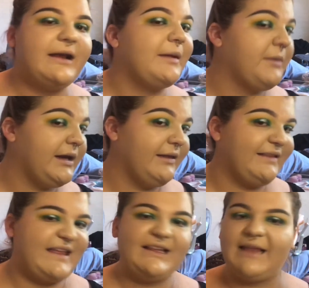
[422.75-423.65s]
I'm getting like
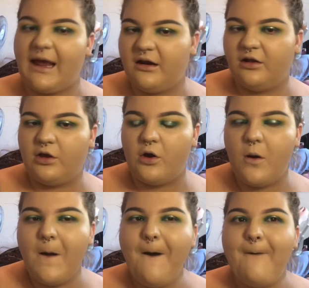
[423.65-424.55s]
that satin glow,
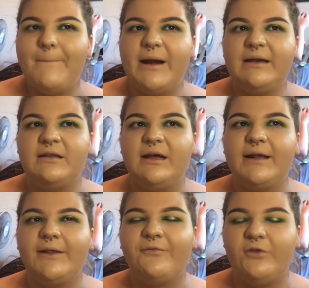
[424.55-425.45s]
but it
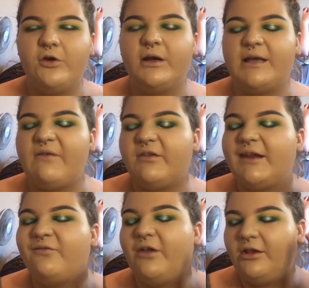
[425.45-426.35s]
does, you can definitely
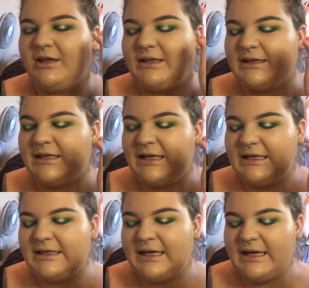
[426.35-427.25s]
feel it just a
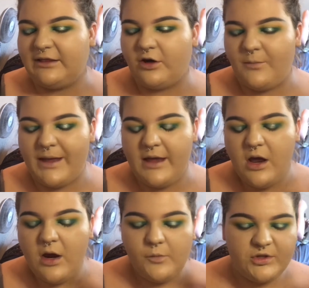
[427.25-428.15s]
teeny, teeny little bit,
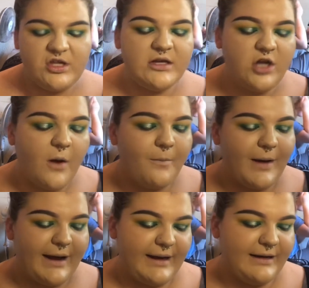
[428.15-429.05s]
which I don't
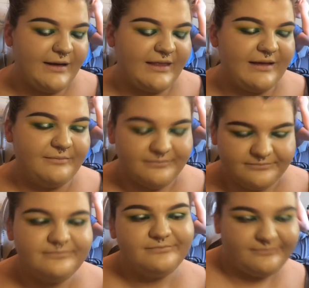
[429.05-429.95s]
mind that
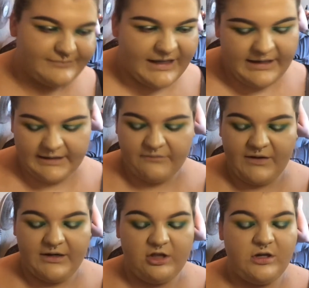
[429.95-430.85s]
it is a
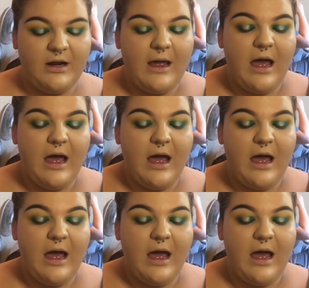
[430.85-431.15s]
foundation.